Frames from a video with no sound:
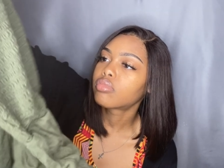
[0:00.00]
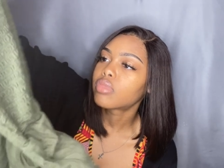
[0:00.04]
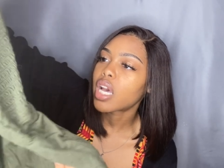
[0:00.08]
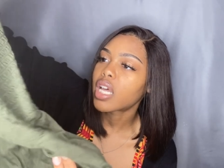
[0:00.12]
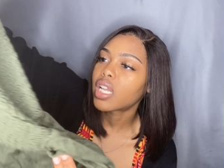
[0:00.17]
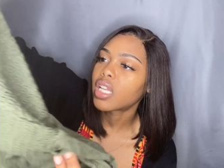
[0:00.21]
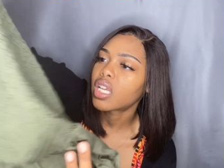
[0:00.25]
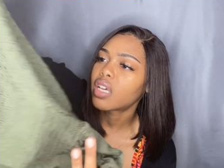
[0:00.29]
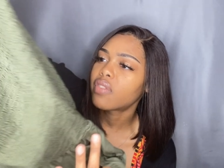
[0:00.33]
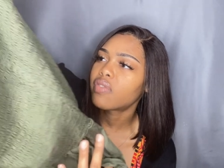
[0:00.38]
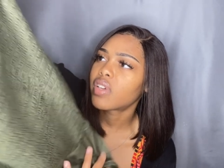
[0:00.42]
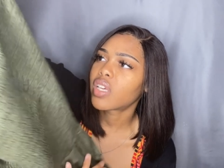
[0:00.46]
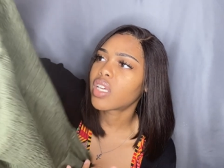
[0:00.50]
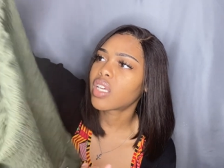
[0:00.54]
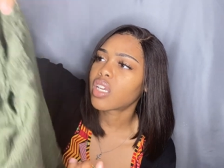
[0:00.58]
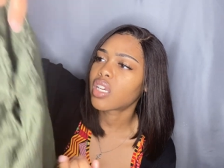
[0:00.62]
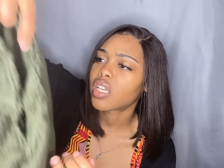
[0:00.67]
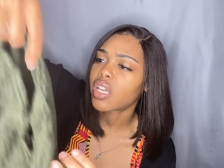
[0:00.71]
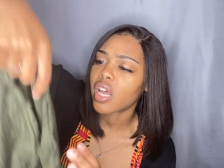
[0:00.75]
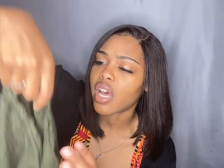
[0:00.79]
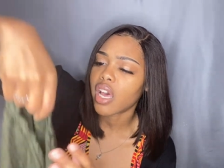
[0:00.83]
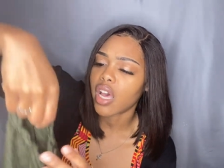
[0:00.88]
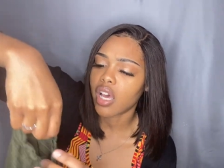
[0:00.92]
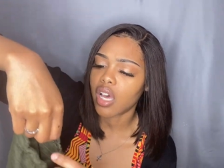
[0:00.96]
I love
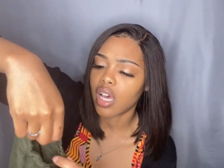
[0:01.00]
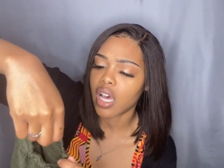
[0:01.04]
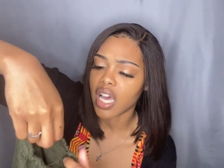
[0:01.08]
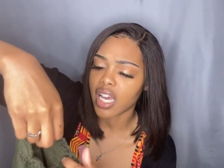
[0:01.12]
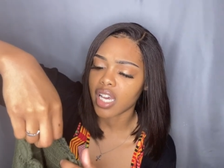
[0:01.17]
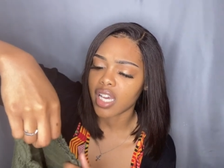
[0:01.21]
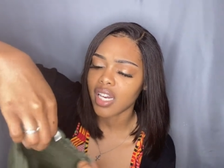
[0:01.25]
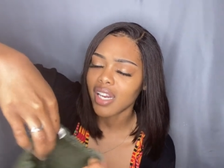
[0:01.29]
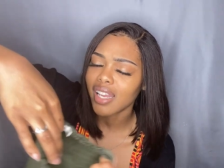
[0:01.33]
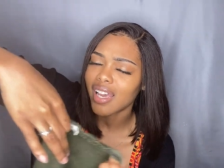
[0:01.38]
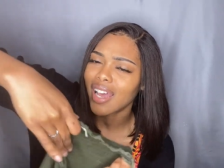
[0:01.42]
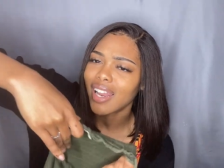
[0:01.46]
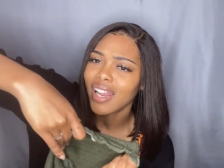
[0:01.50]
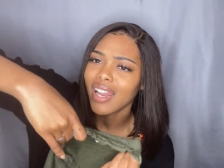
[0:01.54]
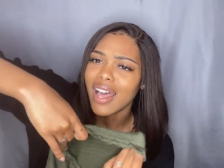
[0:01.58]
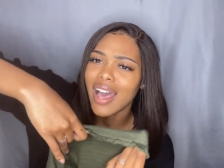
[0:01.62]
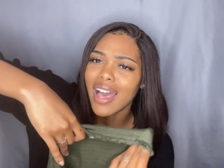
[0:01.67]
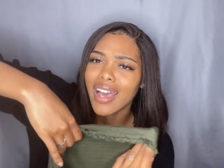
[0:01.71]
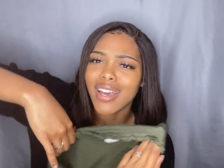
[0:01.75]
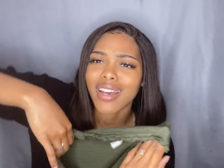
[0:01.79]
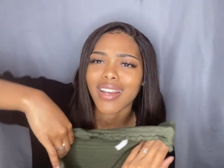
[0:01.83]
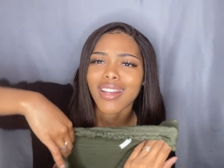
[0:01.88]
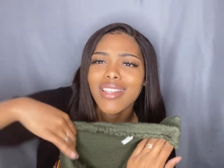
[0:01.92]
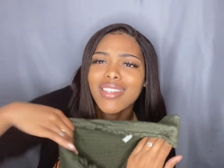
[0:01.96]
it. Uh, I could have got, a,
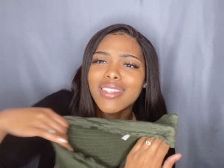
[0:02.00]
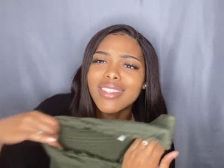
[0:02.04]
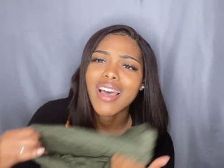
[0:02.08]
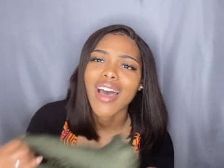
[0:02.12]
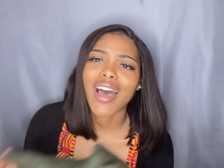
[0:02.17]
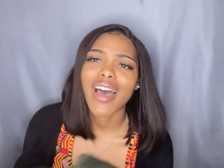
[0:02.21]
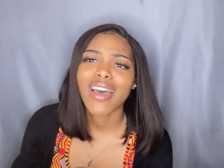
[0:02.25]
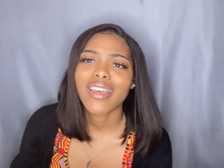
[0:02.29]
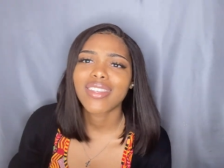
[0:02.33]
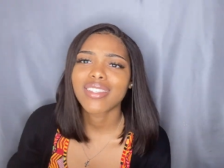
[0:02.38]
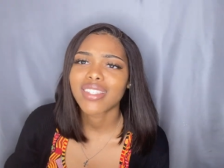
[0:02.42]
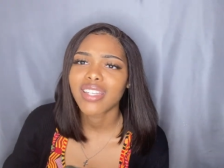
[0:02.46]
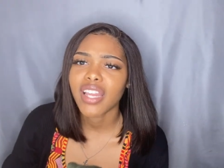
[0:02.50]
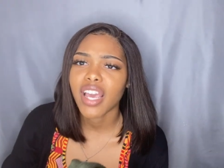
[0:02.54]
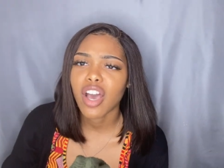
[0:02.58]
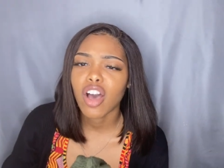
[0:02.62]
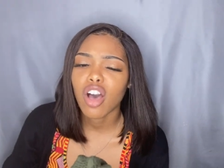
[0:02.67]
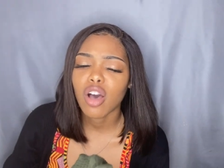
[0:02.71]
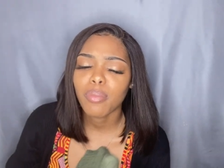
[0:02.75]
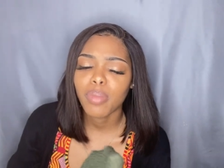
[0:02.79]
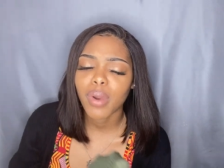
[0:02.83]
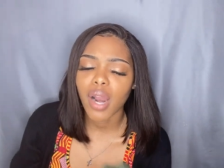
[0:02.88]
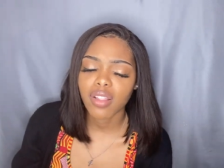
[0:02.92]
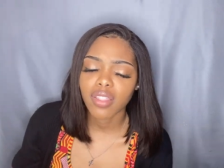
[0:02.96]
I could have sized
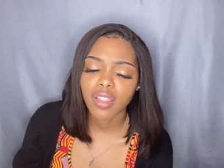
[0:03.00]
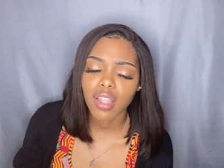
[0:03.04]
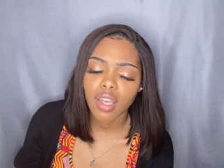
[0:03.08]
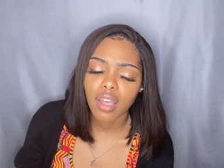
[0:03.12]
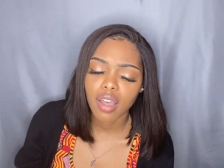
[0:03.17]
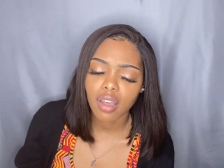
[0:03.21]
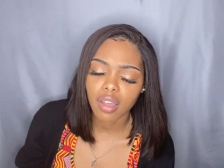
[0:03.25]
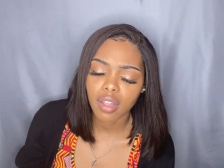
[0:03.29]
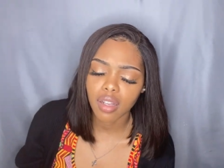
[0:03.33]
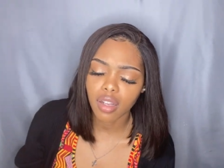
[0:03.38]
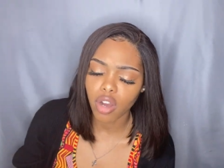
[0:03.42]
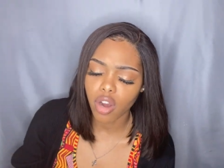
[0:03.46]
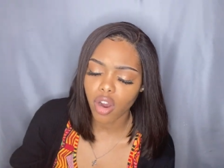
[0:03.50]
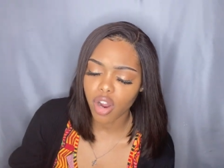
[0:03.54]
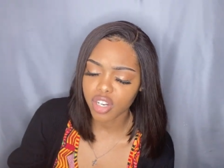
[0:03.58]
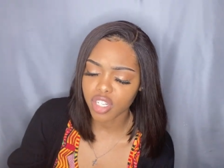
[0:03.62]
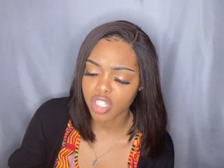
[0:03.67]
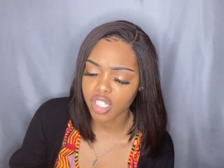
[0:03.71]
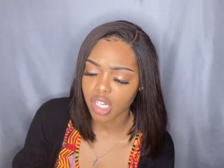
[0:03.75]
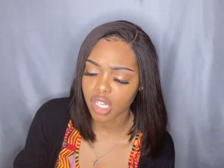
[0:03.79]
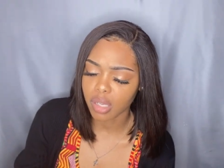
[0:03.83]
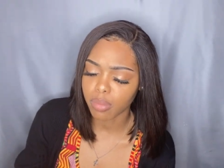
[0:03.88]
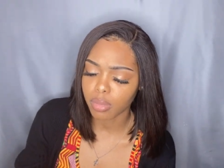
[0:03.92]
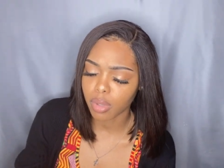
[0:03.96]
down, but I think a
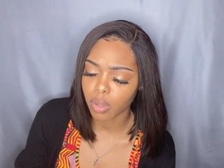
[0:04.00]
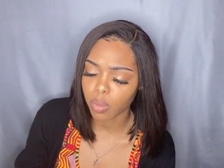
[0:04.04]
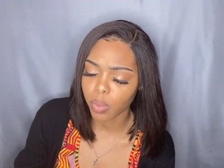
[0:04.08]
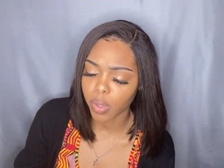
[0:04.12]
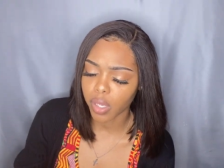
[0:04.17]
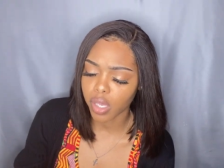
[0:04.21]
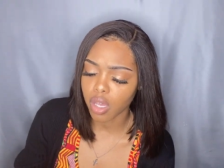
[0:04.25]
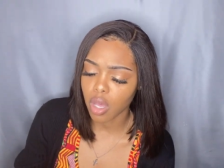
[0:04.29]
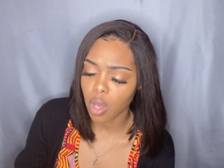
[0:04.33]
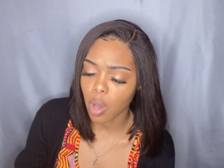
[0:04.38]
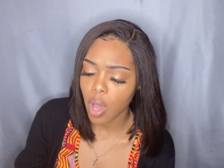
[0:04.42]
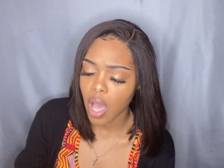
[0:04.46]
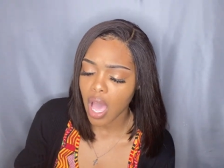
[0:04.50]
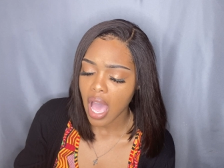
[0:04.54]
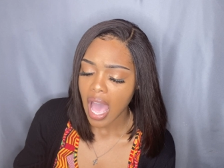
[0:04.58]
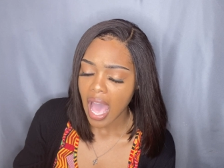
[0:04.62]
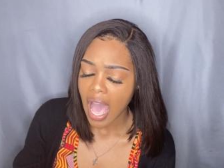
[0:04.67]
large did me well.